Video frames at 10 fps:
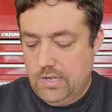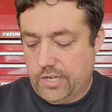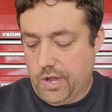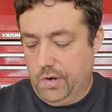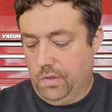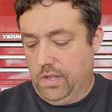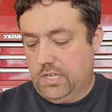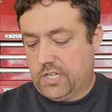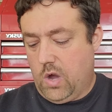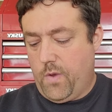So
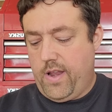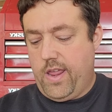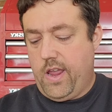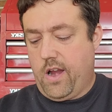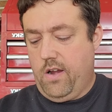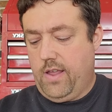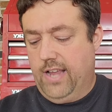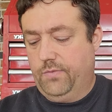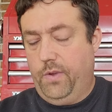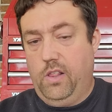let's go in here
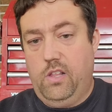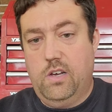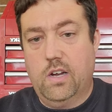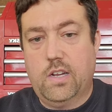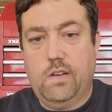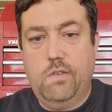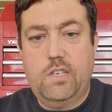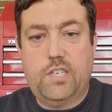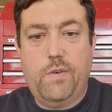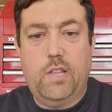as we look.
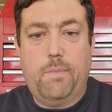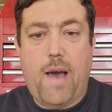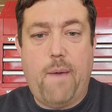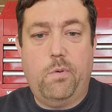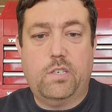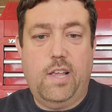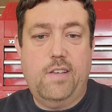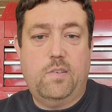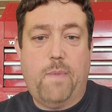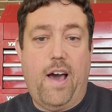Let's see what the Bible
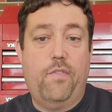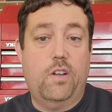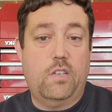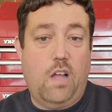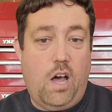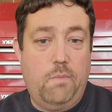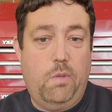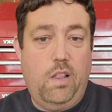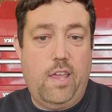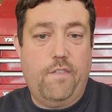says about the non
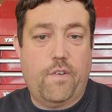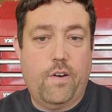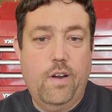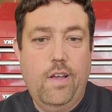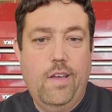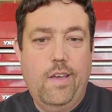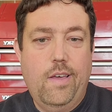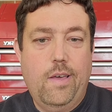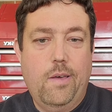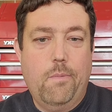believer
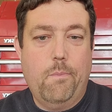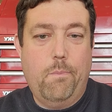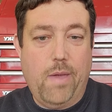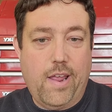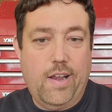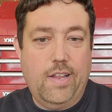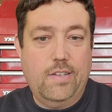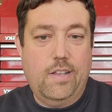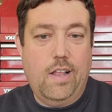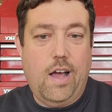being
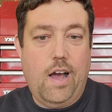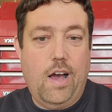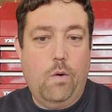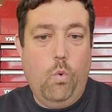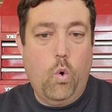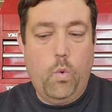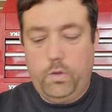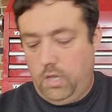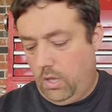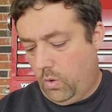in uh, war
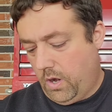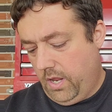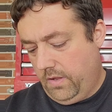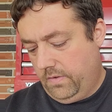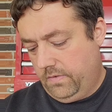with the Lord.